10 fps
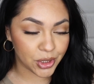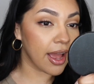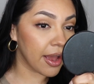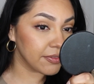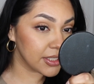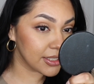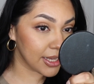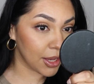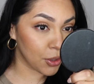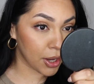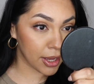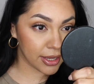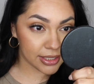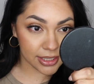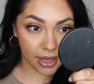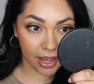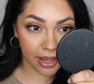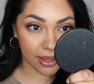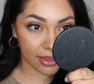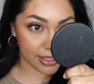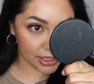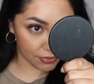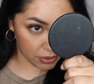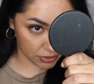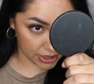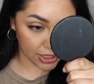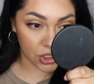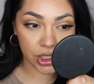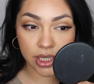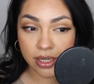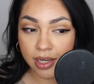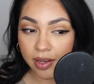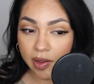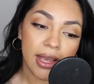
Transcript: So I have to say, you guys, like this foundation